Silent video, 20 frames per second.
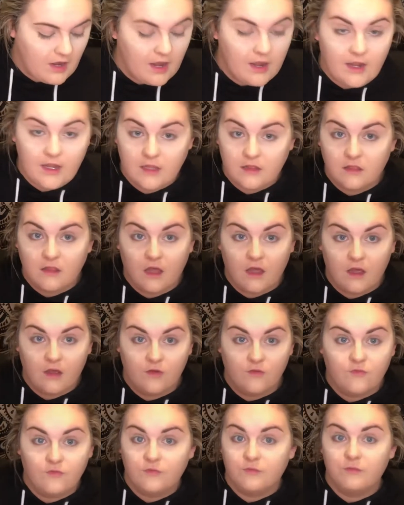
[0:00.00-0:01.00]
I
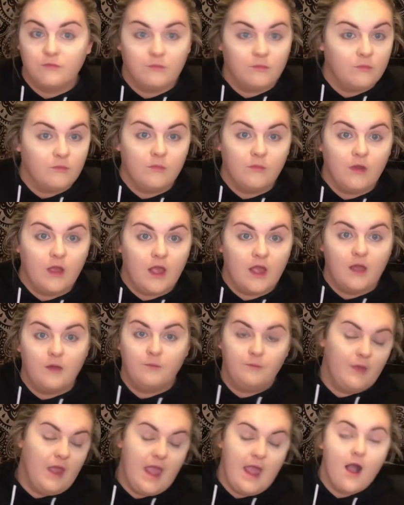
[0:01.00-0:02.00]
love
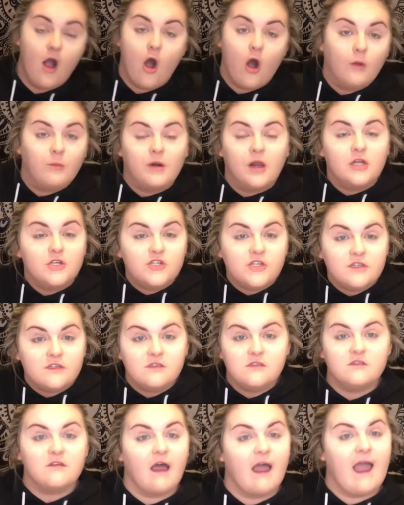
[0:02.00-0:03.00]
all brushes.